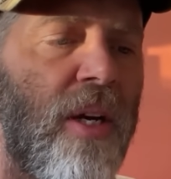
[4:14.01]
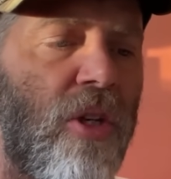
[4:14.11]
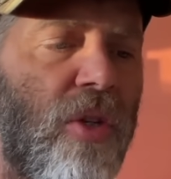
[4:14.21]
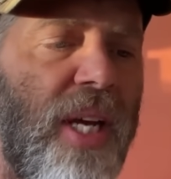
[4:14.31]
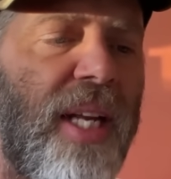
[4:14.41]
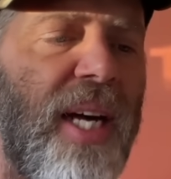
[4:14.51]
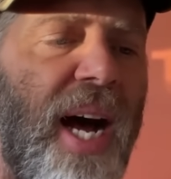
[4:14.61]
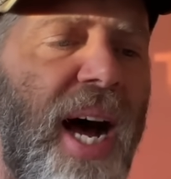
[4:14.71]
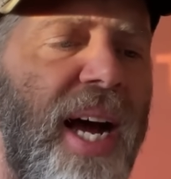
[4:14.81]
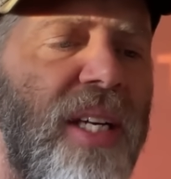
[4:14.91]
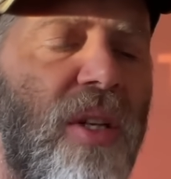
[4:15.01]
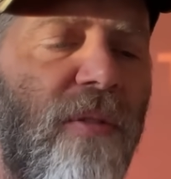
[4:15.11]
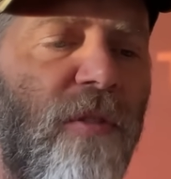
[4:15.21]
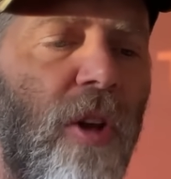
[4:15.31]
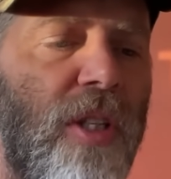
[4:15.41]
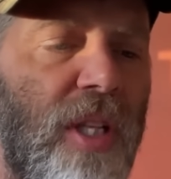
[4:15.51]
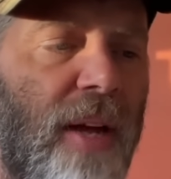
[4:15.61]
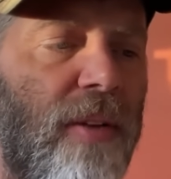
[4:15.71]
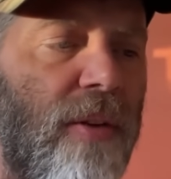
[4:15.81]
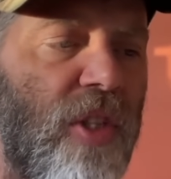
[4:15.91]
to take the highest and fullest
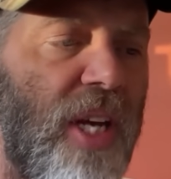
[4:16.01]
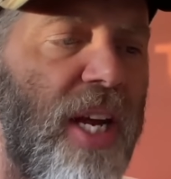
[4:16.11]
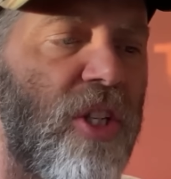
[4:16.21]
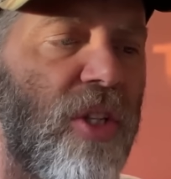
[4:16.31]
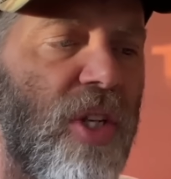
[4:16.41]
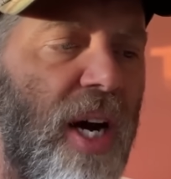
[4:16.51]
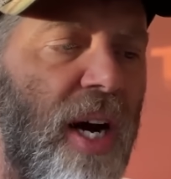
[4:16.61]
level of sanctions